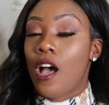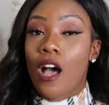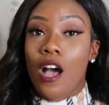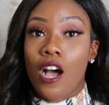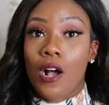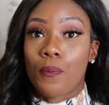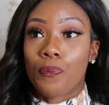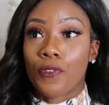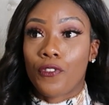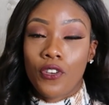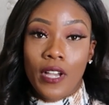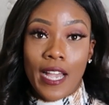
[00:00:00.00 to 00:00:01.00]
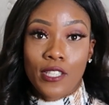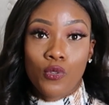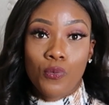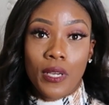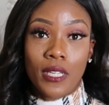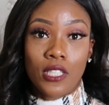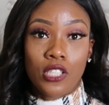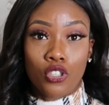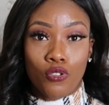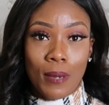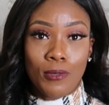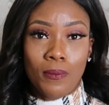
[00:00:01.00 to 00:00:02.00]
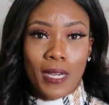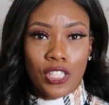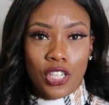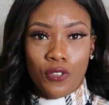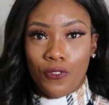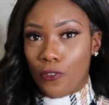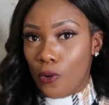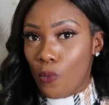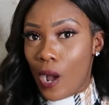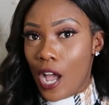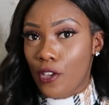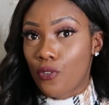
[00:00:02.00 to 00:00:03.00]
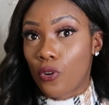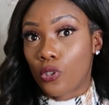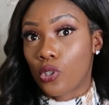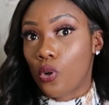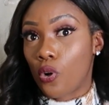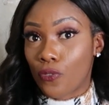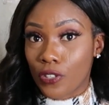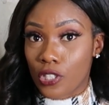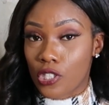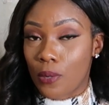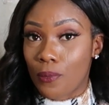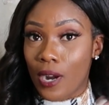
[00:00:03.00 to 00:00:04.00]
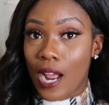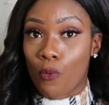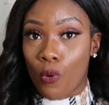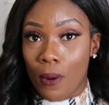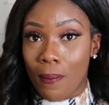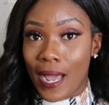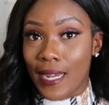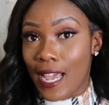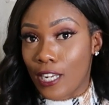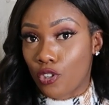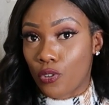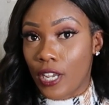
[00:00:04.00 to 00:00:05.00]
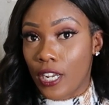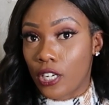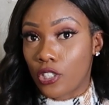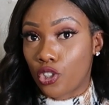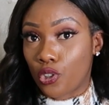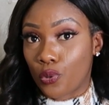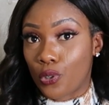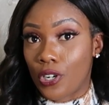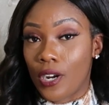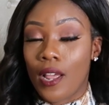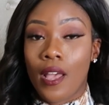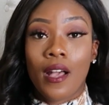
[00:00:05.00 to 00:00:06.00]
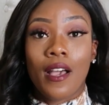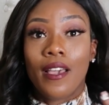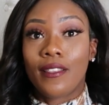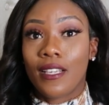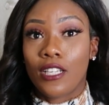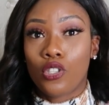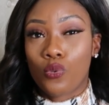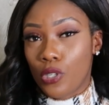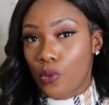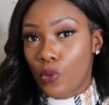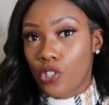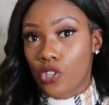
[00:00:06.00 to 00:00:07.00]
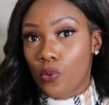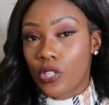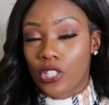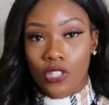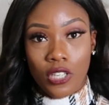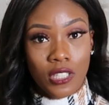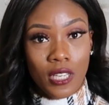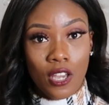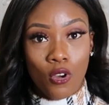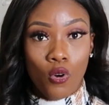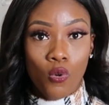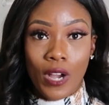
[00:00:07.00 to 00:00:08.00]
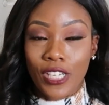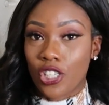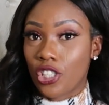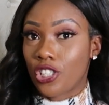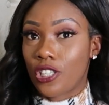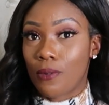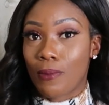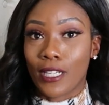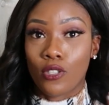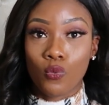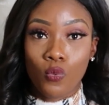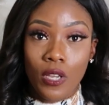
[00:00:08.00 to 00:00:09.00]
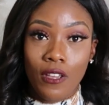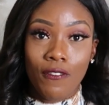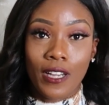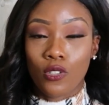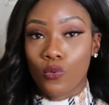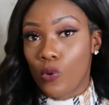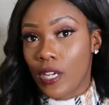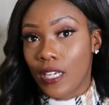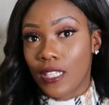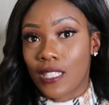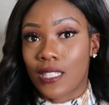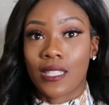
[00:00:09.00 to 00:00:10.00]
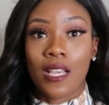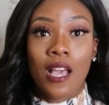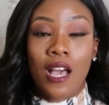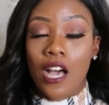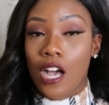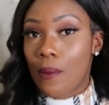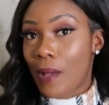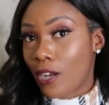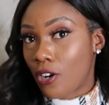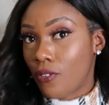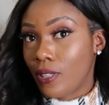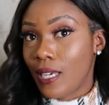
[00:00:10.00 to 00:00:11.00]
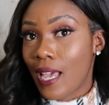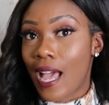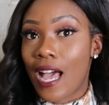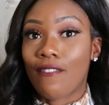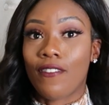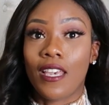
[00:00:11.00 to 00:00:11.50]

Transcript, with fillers: For you guys who've been subscribed to my channel for a while, you know over the summer I wear my natural hair, sure. And then during the winter when it starts to get cold, I change it up. I do weave, I do wigs. I currently have